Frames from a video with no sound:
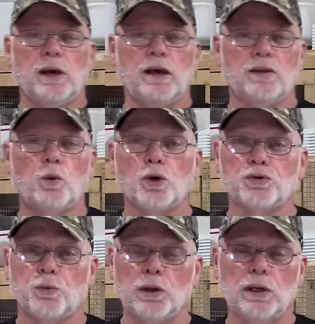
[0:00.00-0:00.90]
make that
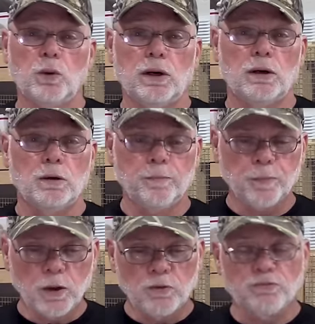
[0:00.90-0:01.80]
works really well
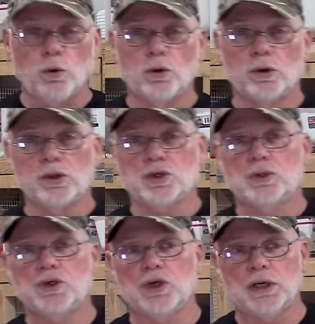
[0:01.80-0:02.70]
for
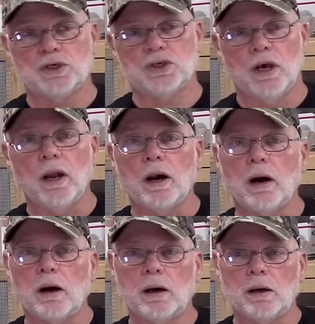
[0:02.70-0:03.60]
chicks that
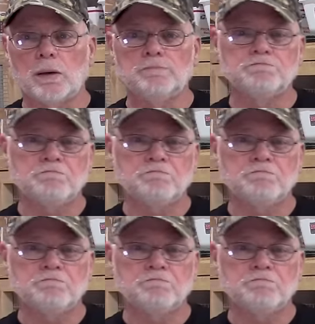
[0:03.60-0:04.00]
are,